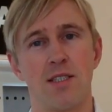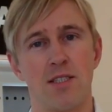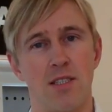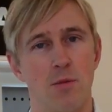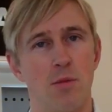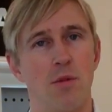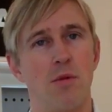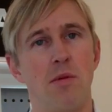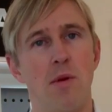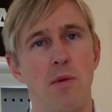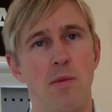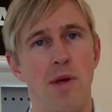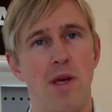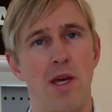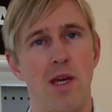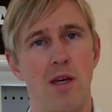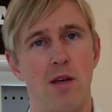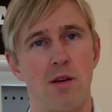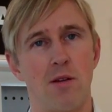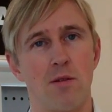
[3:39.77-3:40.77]

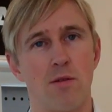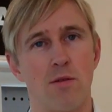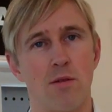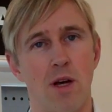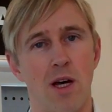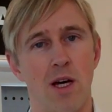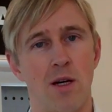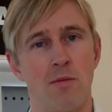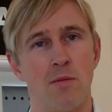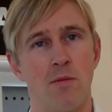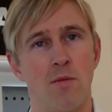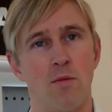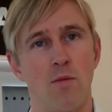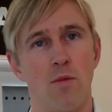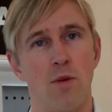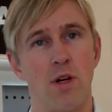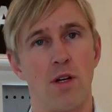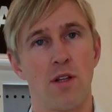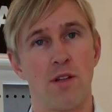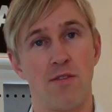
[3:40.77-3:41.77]
WPP
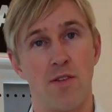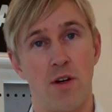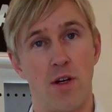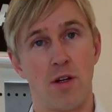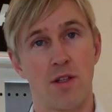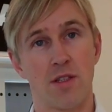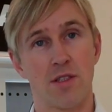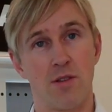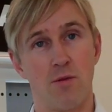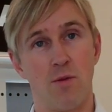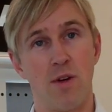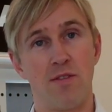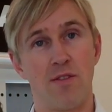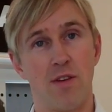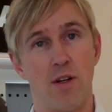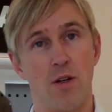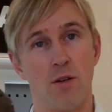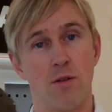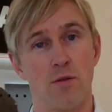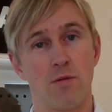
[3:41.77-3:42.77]
were the folks that we
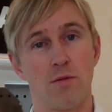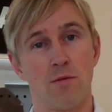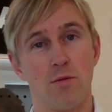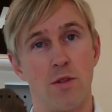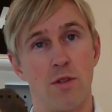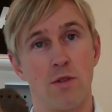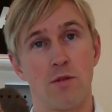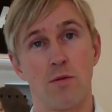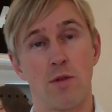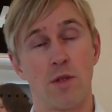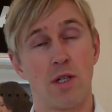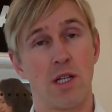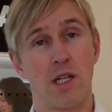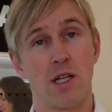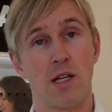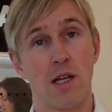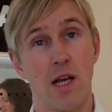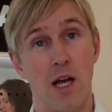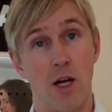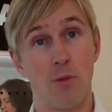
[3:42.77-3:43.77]
felt were going
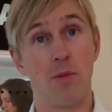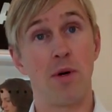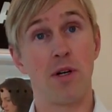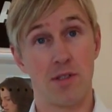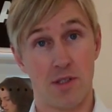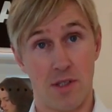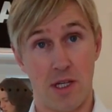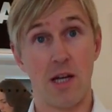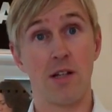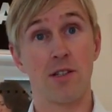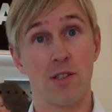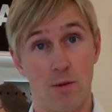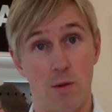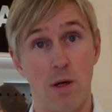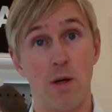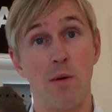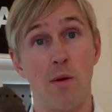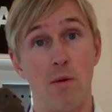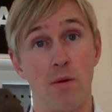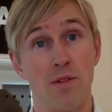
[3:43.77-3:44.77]
to help us get to
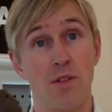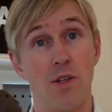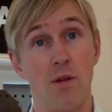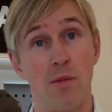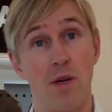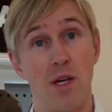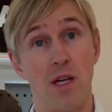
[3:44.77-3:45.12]
where we wanted to be.